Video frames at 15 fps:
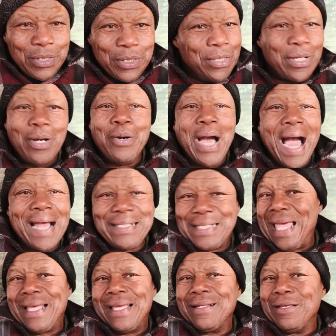I'll
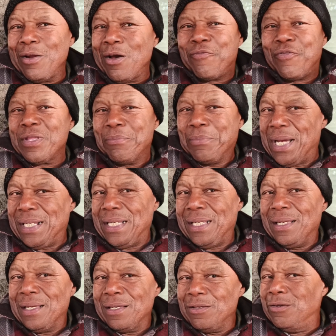take it, for the money.
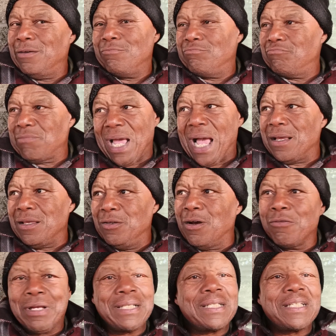You going
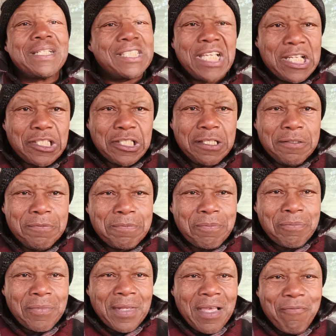to get the decision
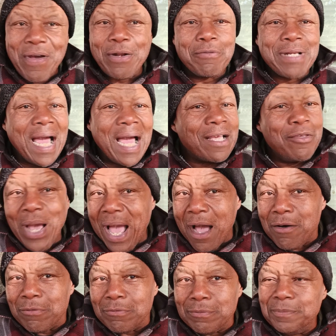if I don't knock you out.